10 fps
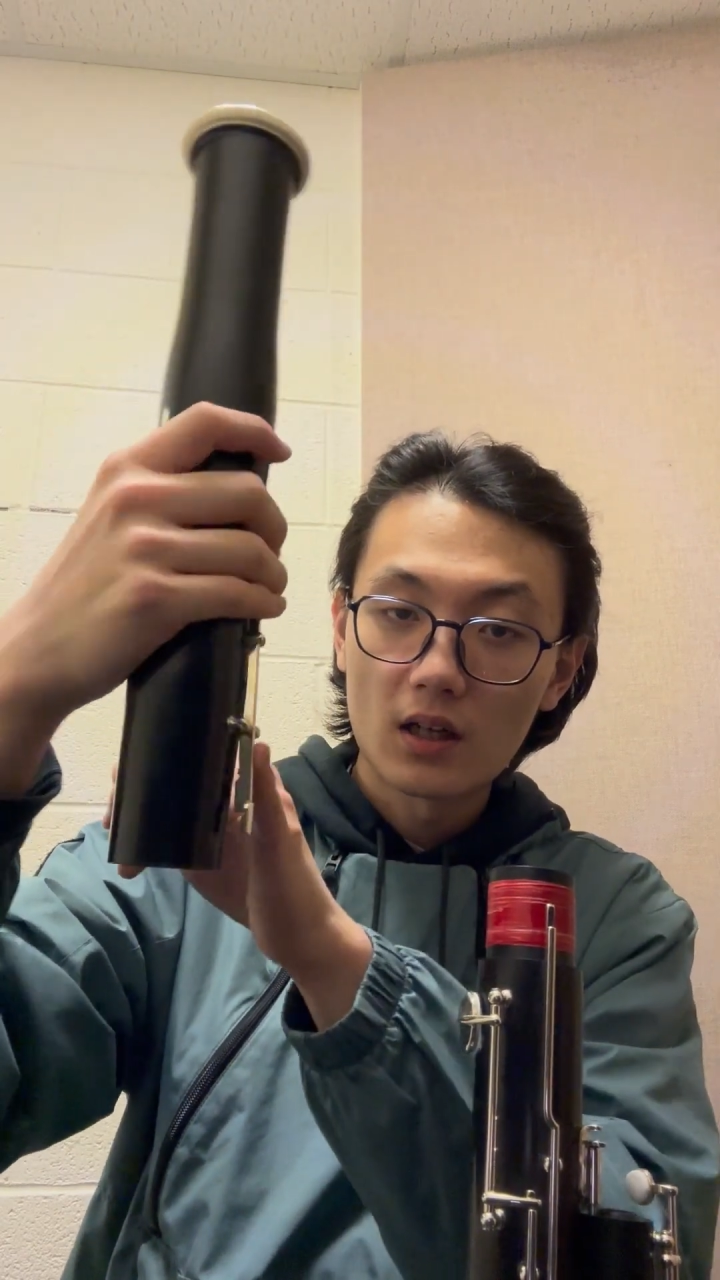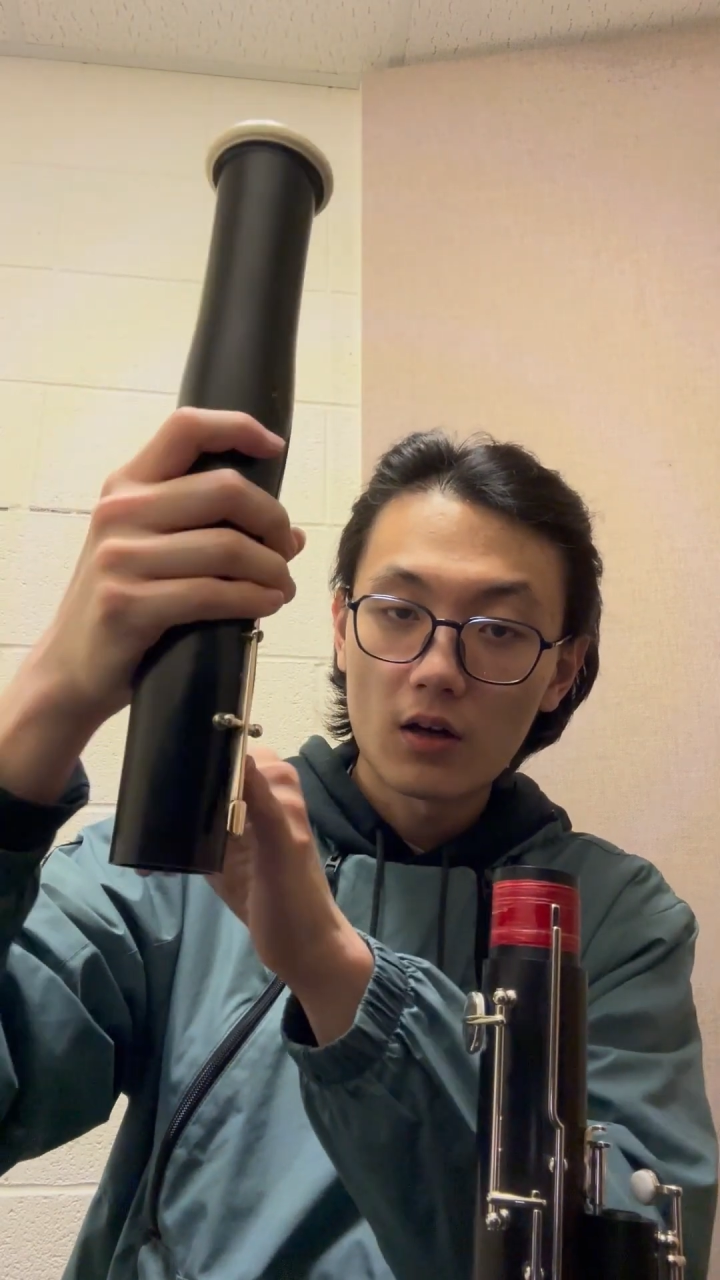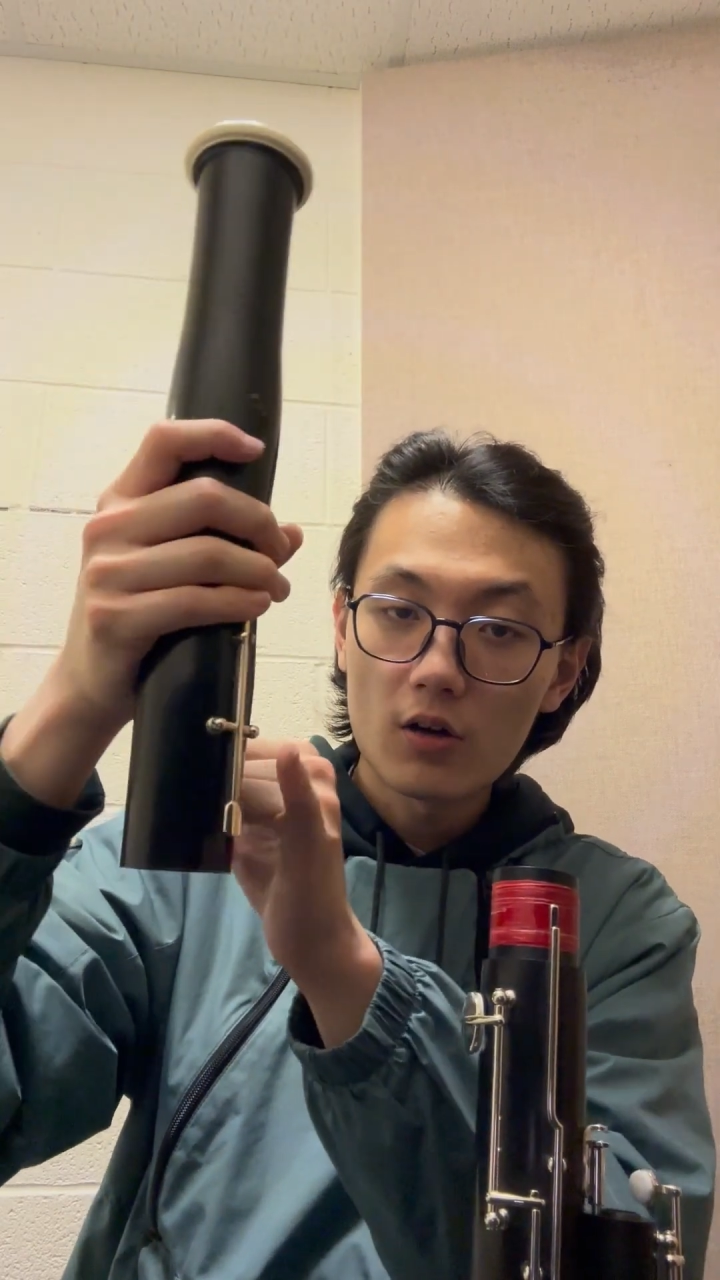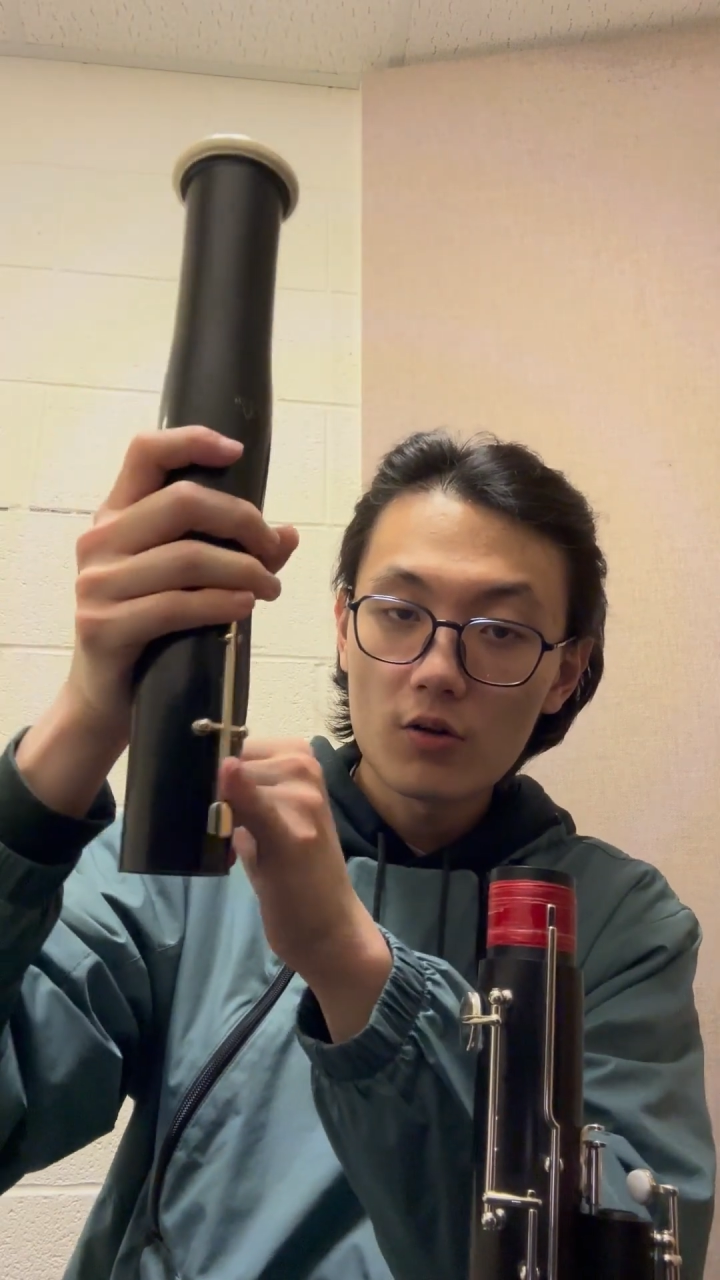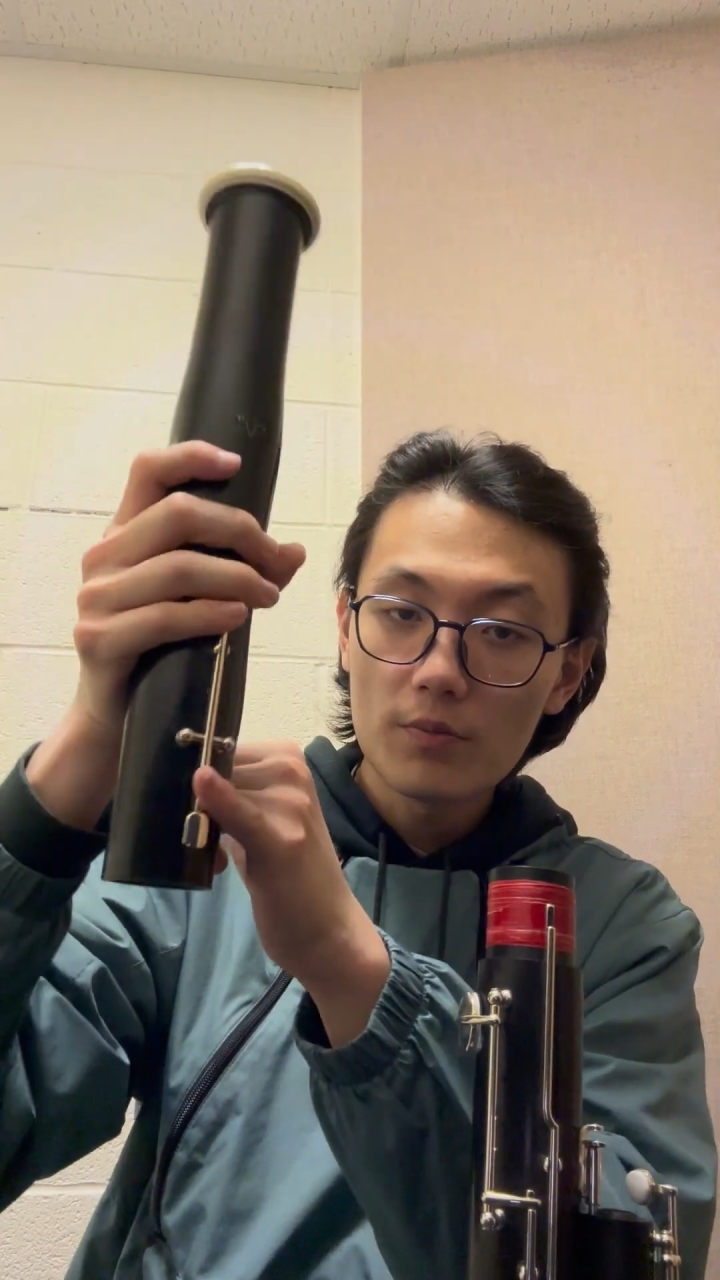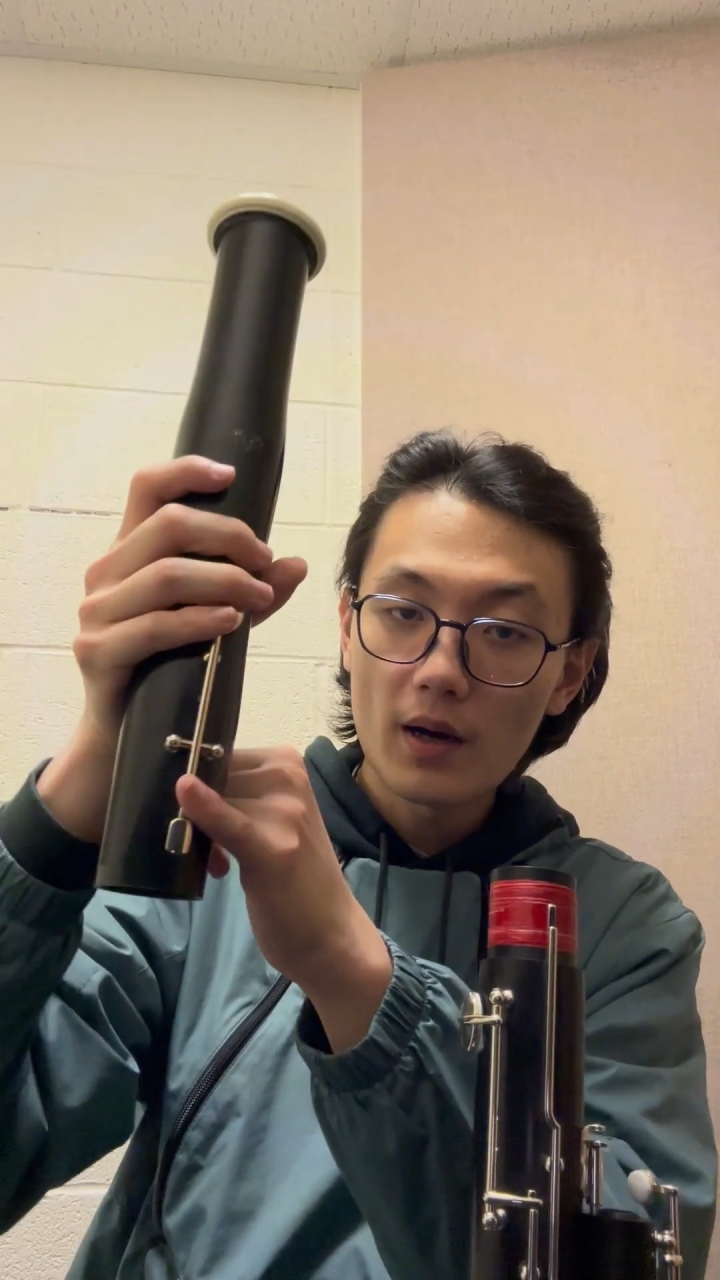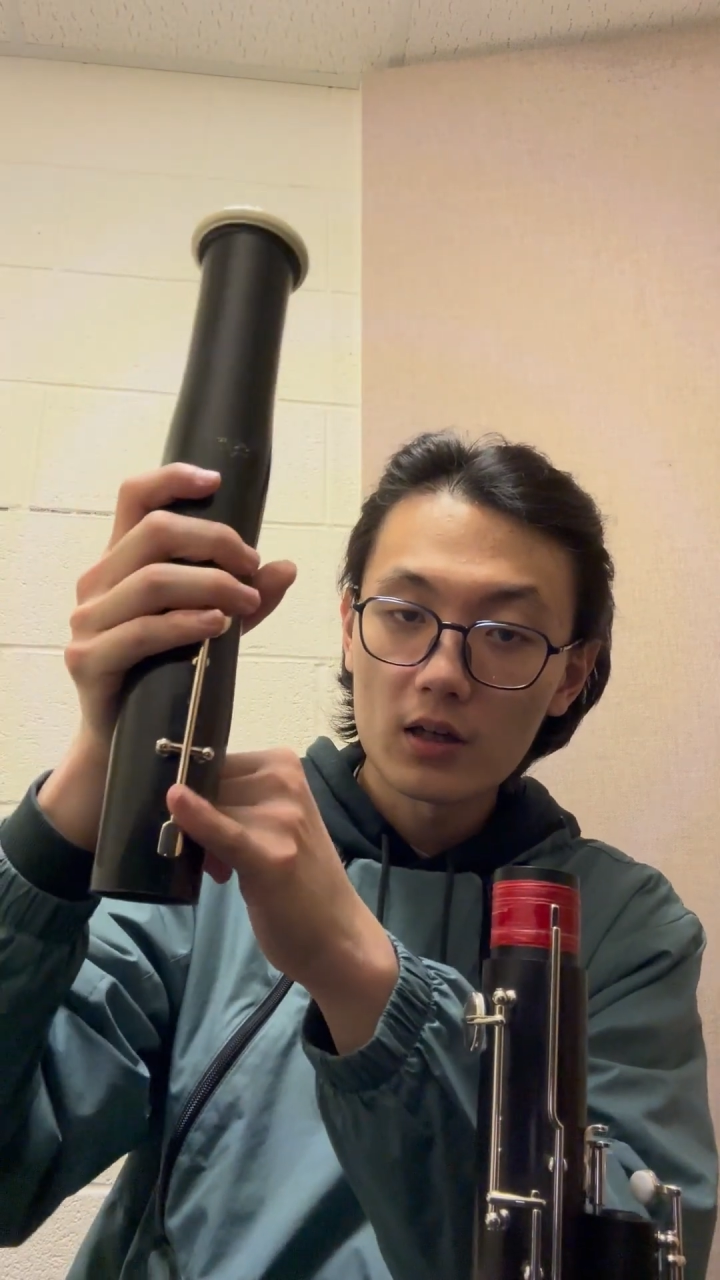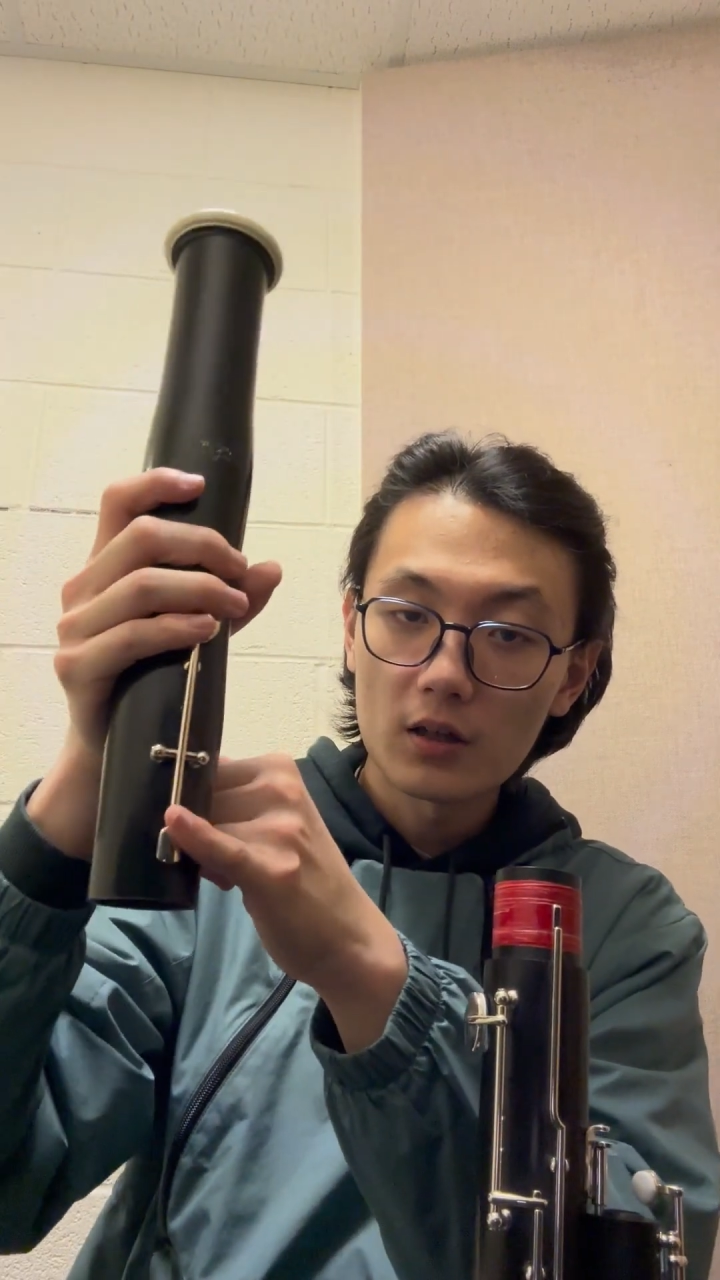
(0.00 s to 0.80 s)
whole part